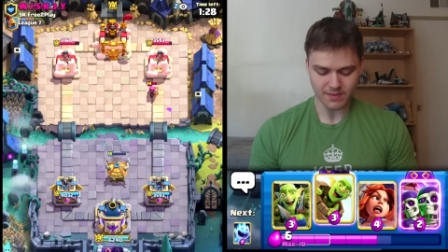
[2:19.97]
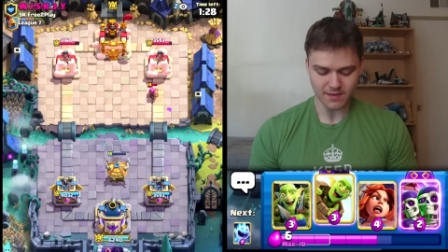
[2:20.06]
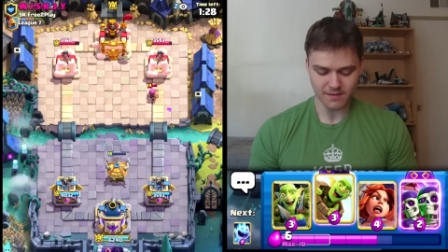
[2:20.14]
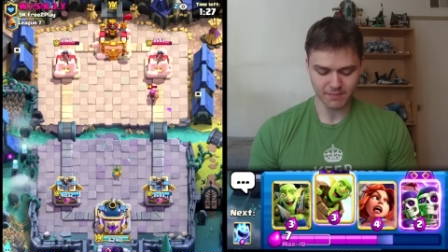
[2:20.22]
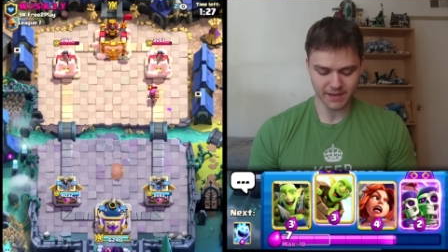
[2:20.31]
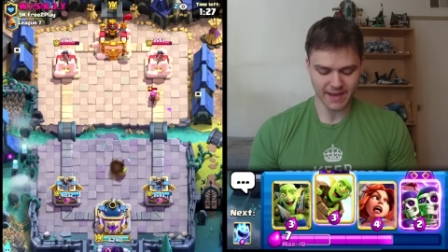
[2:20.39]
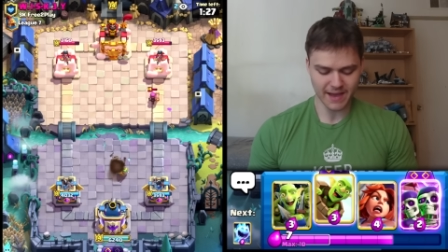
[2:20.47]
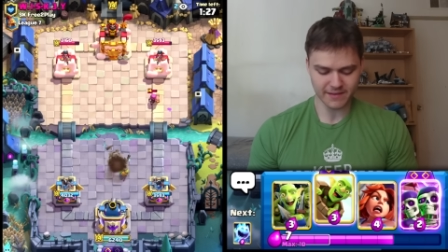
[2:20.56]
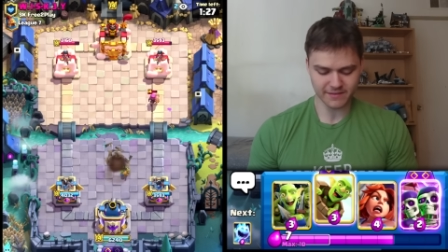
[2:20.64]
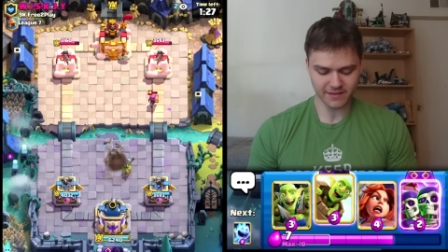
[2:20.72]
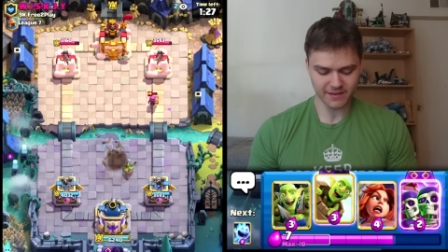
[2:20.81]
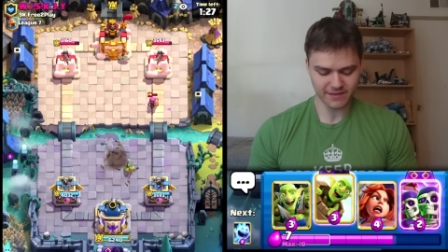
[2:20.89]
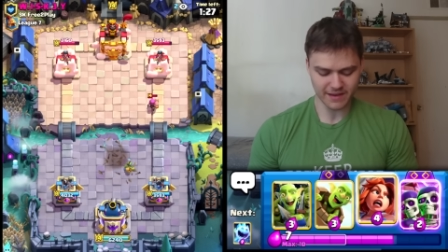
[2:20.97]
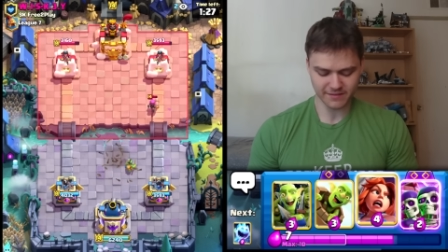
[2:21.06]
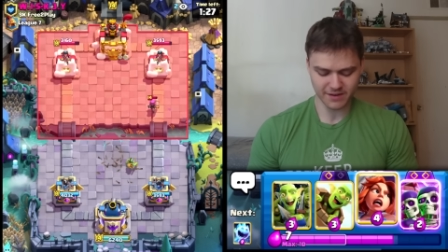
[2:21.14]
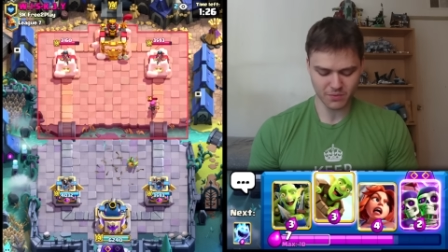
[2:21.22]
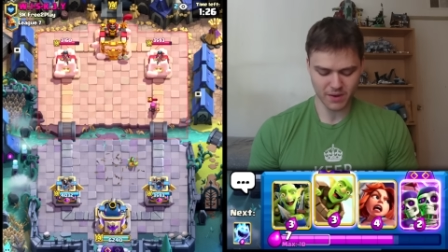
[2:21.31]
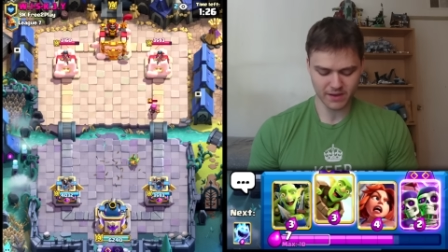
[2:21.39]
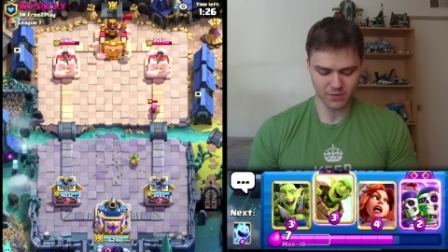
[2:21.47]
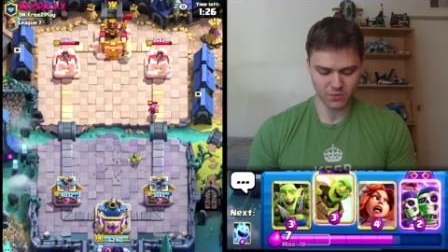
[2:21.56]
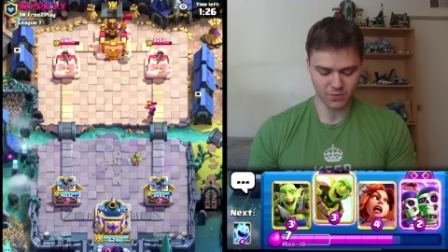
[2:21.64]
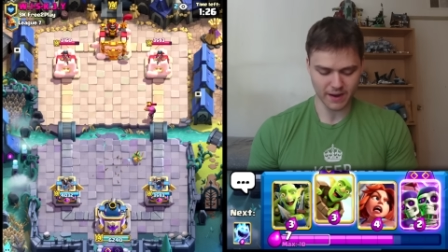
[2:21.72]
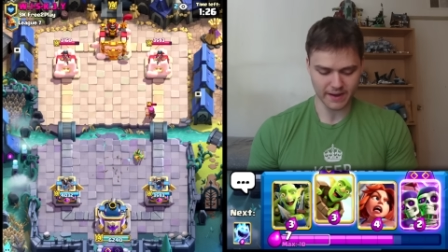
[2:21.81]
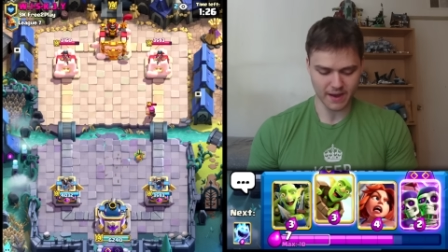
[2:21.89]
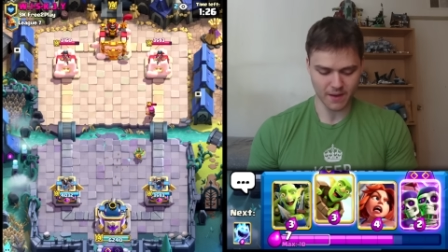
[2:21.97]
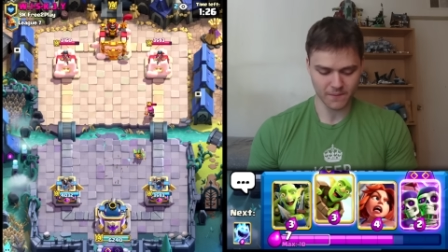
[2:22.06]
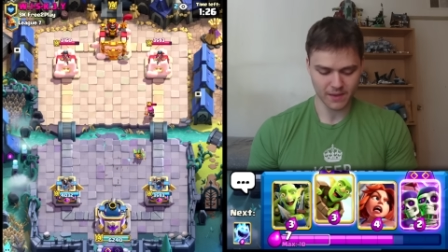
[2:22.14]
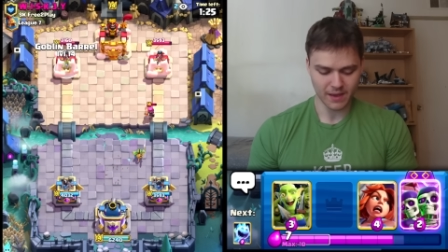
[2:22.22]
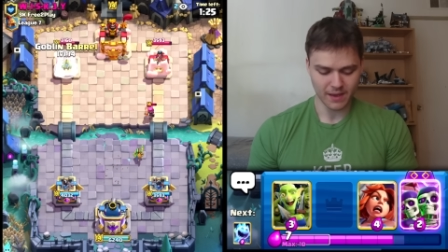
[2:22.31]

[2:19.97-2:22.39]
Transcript: But yeah, it's actually quite cool right now.